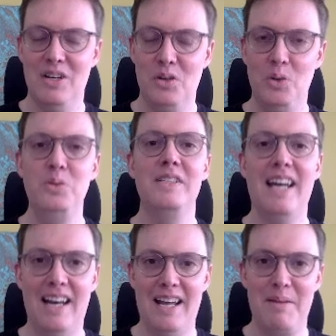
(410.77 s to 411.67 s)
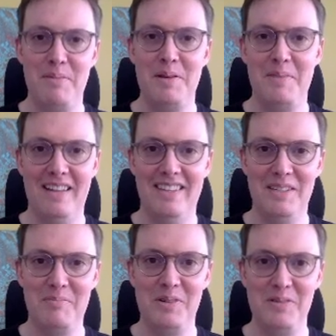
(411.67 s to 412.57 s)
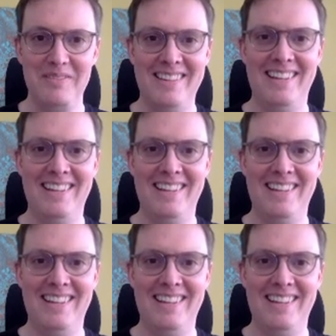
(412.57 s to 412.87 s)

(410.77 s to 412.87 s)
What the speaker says: who's not happy about this move?